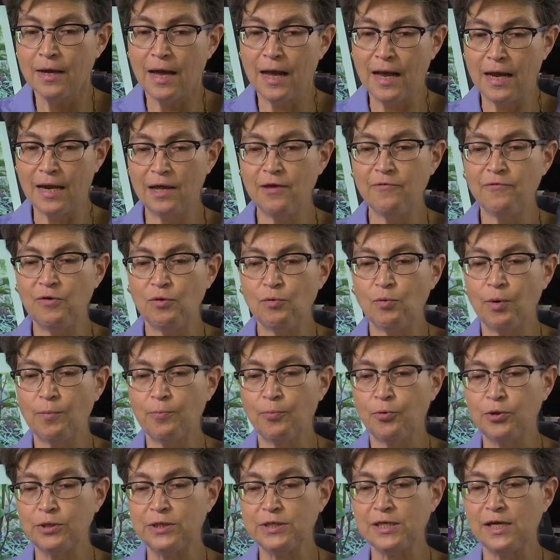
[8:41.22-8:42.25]
NAV
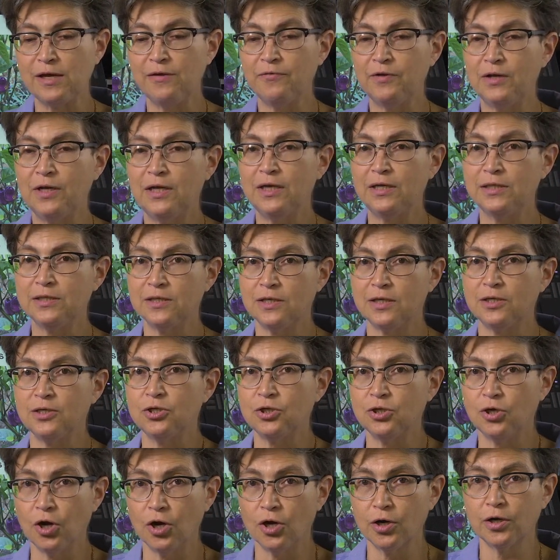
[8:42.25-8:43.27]
1.7 is the
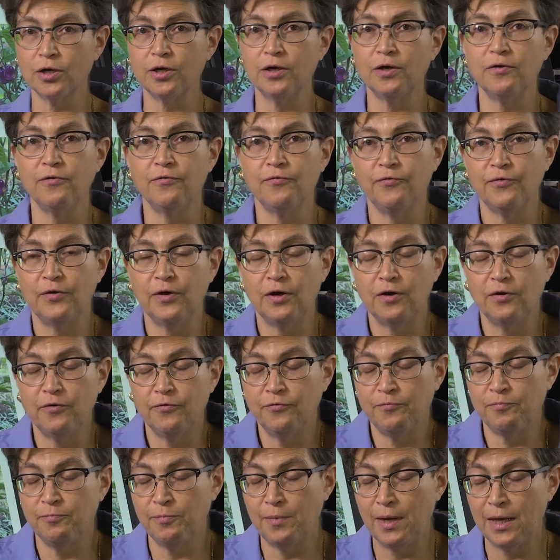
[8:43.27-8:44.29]
target of,
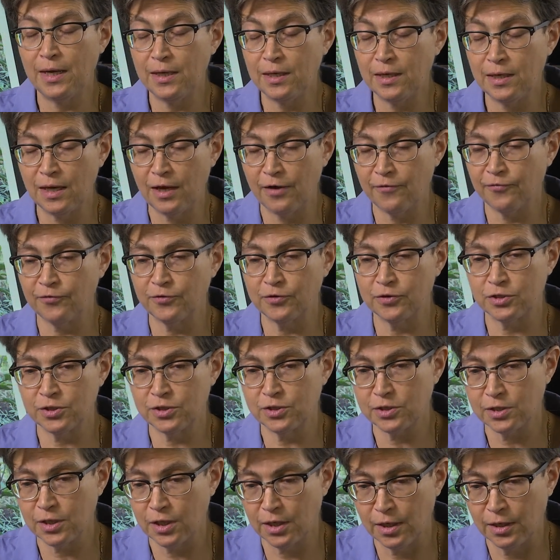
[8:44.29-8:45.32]
of many
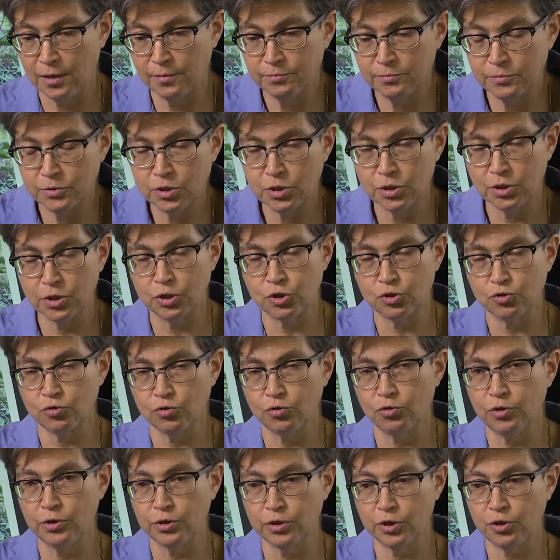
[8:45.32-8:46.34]
efforts um, to
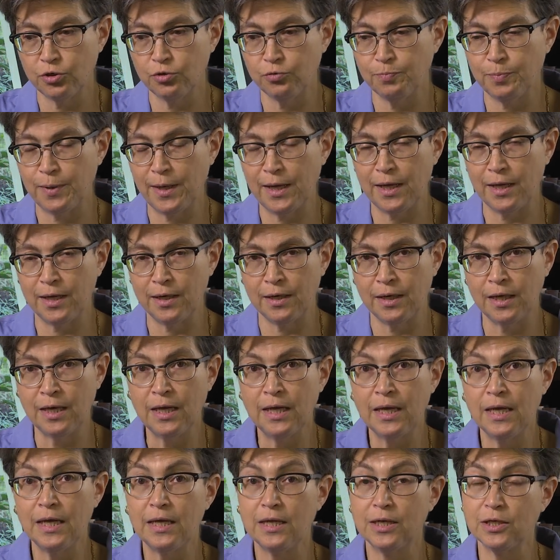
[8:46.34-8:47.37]
control acute pain.
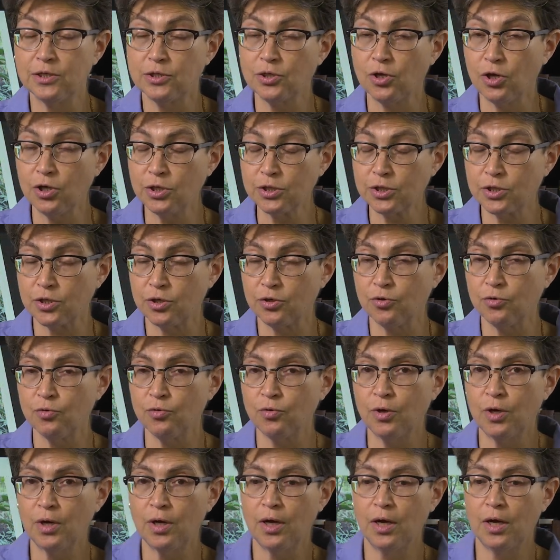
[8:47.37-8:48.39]
It is
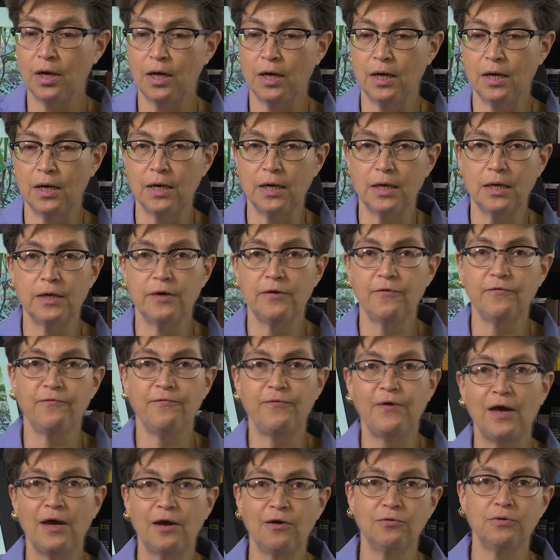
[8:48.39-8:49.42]
also uh,
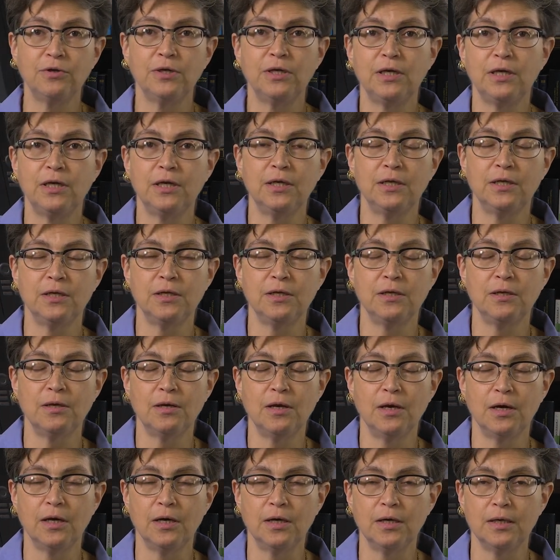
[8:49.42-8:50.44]
found in,
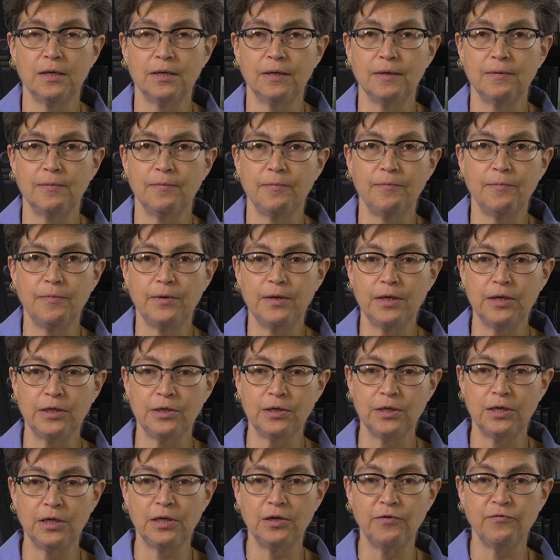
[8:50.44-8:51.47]
uh,
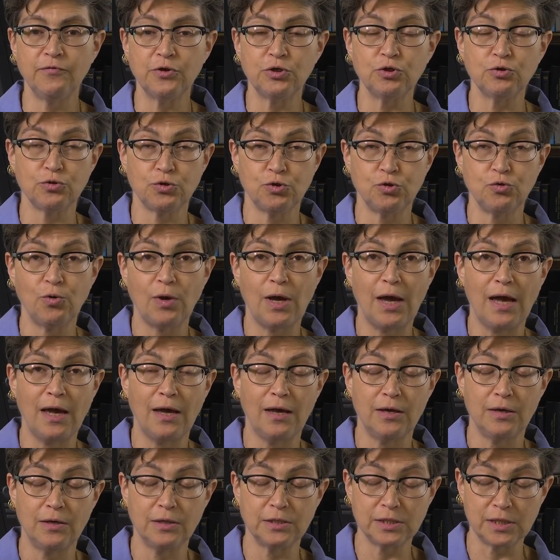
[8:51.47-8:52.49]
in individuals who
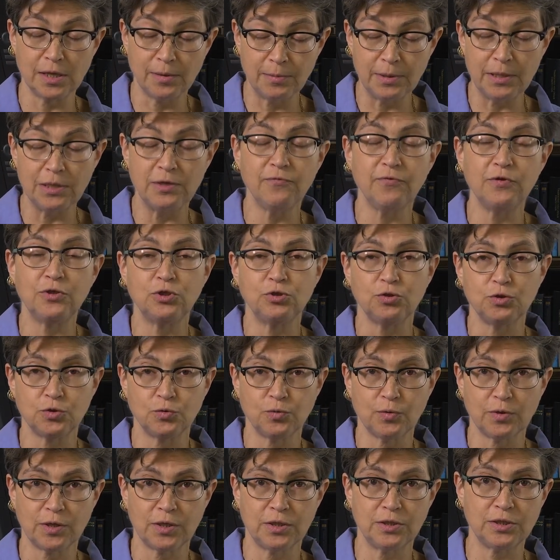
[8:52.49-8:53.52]
have, some individuals
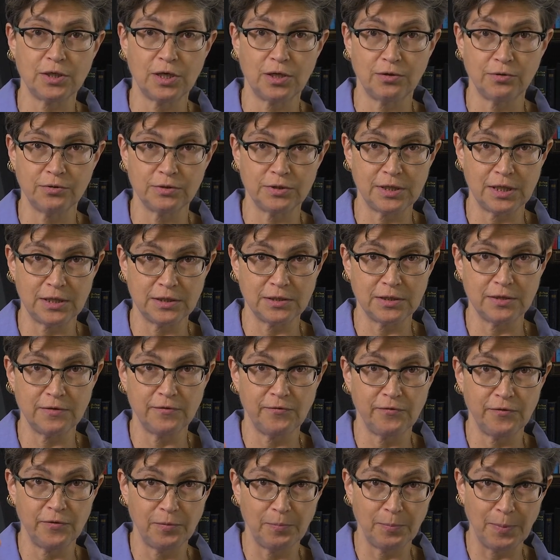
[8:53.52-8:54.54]
with congenital
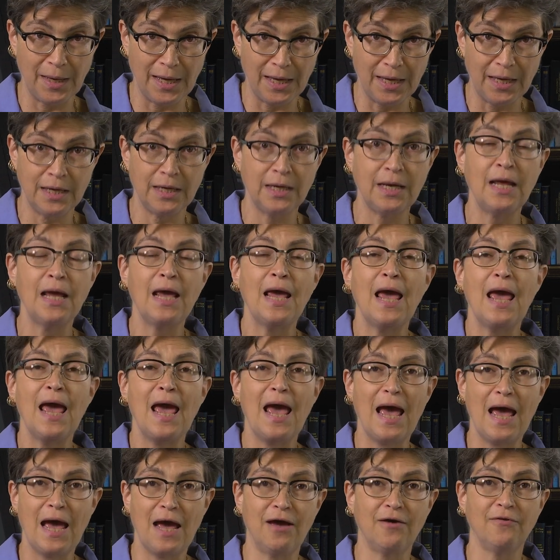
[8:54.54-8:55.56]
insensitivity pain
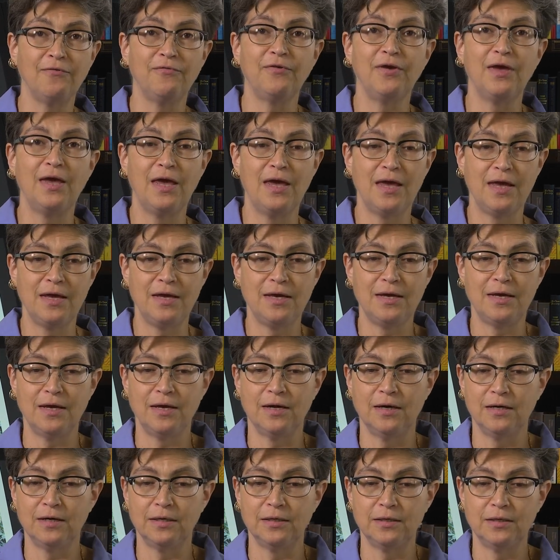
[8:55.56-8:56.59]
have a,
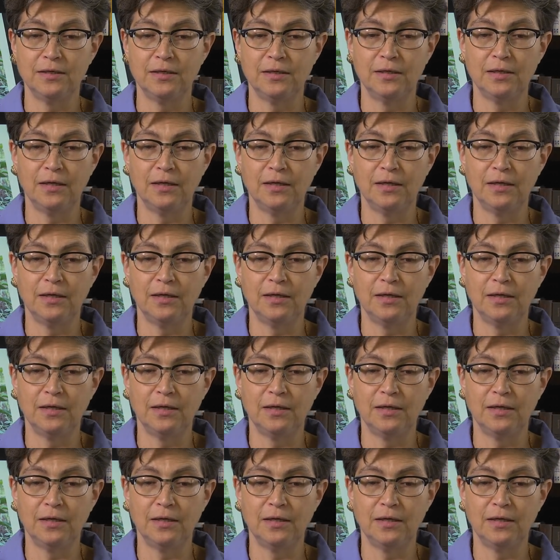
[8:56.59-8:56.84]
uh,